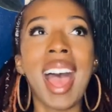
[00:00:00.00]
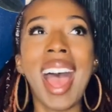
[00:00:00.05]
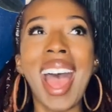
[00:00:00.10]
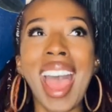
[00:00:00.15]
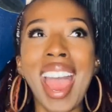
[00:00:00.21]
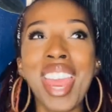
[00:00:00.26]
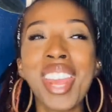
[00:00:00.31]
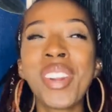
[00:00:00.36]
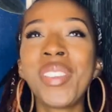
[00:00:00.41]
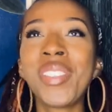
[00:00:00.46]

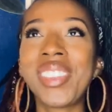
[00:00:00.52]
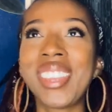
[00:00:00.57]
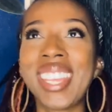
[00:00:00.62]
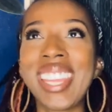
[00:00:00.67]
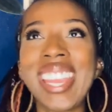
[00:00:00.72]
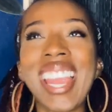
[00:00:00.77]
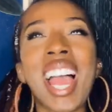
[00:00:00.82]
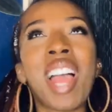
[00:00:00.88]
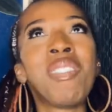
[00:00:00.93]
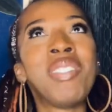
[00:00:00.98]
I don't
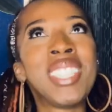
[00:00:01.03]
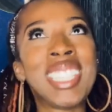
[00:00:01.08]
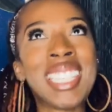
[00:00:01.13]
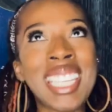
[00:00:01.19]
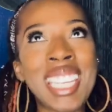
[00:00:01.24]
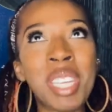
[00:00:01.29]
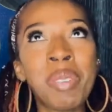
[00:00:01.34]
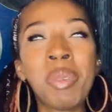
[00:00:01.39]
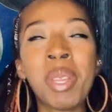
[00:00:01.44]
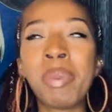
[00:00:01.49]
think I've
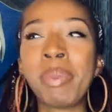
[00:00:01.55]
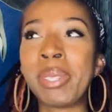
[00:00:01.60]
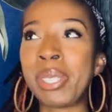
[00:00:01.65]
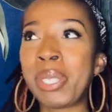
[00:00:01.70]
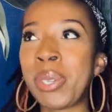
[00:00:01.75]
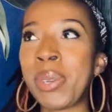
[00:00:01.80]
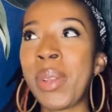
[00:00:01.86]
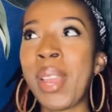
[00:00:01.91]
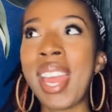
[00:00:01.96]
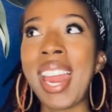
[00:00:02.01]
seen people
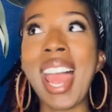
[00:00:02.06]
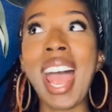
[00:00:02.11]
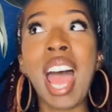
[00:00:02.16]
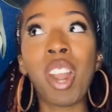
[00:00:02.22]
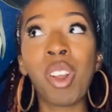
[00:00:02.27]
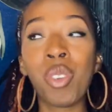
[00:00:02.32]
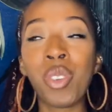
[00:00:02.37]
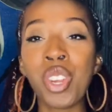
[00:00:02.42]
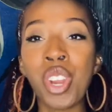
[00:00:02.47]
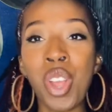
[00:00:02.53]
do it. I
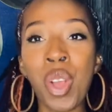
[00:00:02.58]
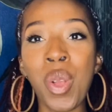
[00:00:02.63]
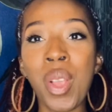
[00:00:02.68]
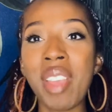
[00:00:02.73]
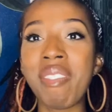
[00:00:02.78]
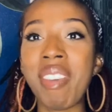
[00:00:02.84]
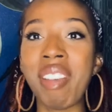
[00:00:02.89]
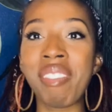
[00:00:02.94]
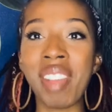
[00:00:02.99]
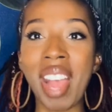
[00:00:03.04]
don't know
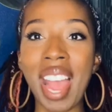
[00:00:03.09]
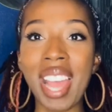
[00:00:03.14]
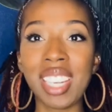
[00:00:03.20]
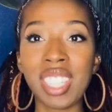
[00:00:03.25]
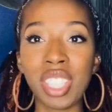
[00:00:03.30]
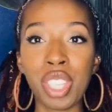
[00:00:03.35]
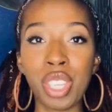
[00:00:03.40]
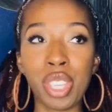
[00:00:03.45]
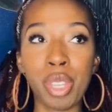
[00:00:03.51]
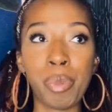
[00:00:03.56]
if I've gotten
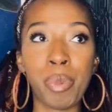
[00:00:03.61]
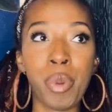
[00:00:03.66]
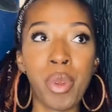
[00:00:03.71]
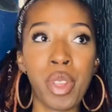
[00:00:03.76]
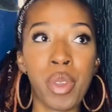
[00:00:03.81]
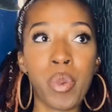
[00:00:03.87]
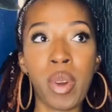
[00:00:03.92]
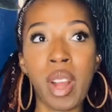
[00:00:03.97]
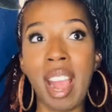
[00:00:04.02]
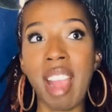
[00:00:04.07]
to the
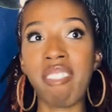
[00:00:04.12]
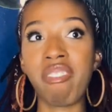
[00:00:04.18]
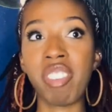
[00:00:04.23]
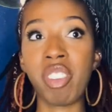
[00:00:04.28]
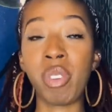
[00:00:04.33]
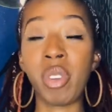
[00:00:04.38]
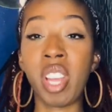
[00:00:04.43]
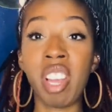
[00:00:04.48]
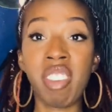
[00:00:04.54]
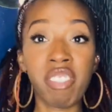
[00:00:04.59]
point where I feel
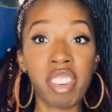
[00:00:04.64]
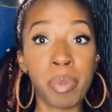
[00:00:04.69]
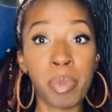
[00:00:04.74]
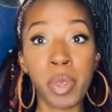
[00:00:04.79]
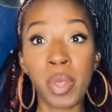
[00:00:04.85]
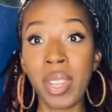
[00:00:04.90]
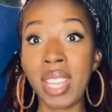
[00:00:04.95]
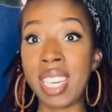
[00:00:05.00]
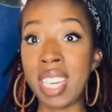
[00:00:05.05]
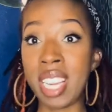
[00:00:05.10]

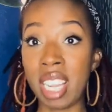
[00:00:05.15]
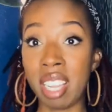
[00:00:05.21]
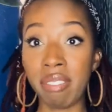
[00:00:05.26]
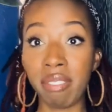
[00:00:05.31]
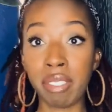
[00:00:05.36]
comfortable enough